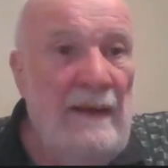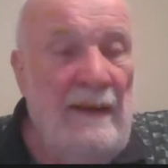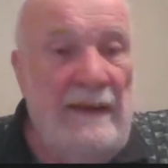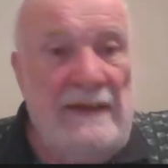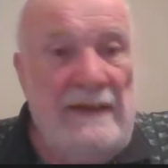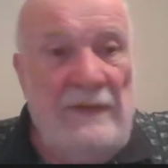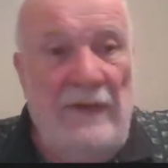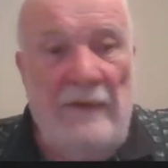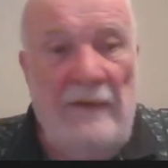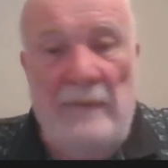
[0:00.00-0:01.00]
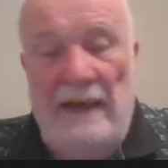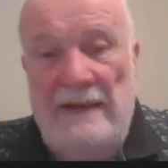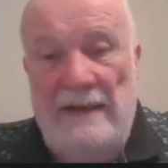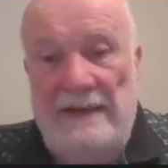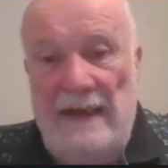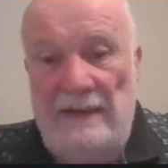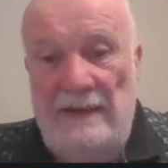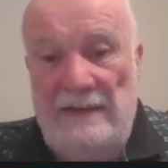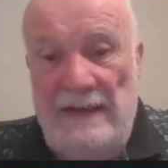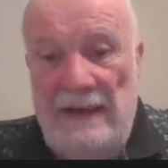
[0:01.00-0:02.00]
this 5 billion
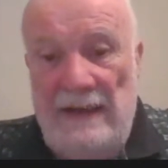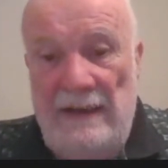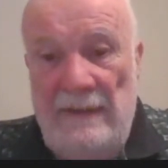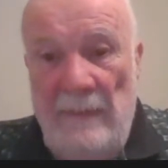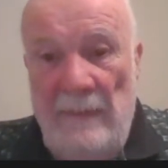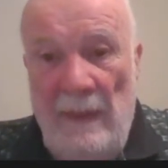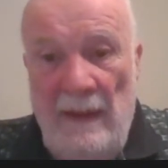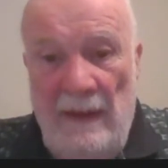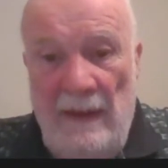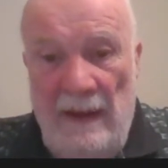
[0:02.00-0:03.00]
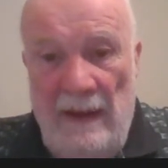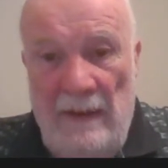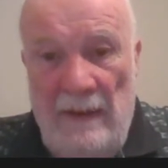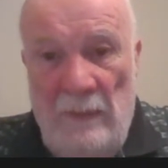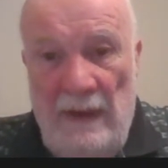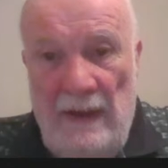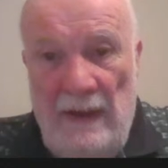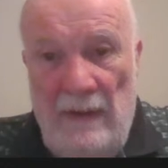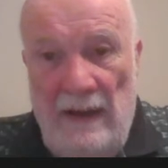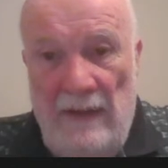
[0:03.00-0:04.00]
sales thing. We now
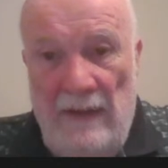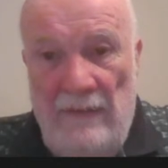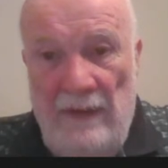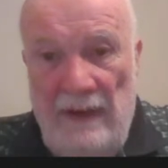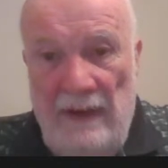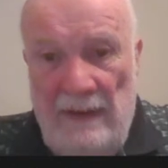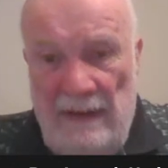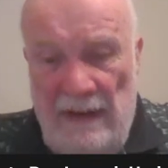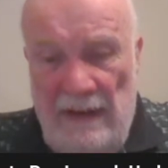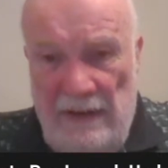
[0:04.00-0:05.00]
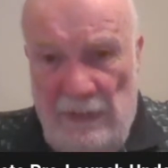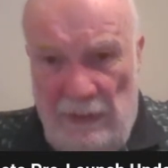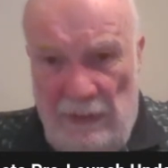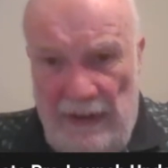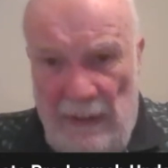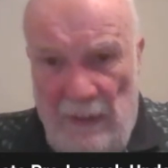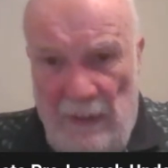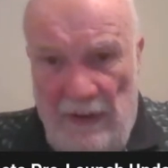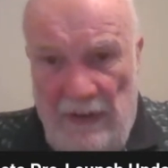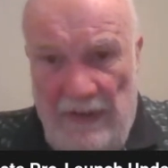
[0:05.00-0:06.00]
have a total
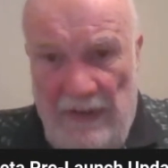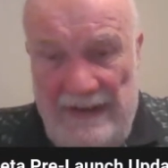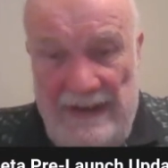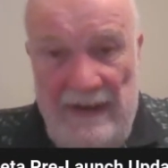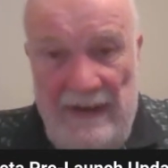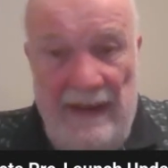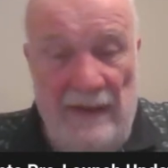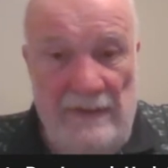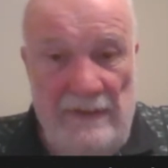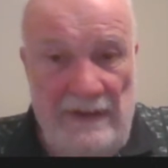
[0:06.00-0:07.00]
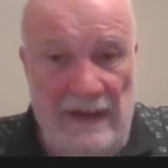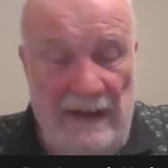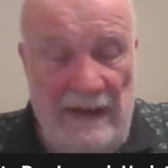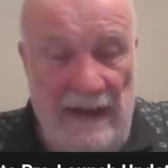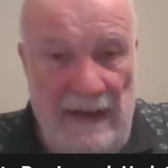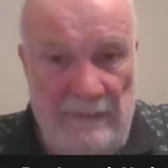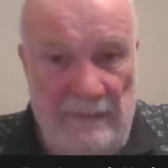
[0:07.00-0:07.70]
network of 18,000 in there.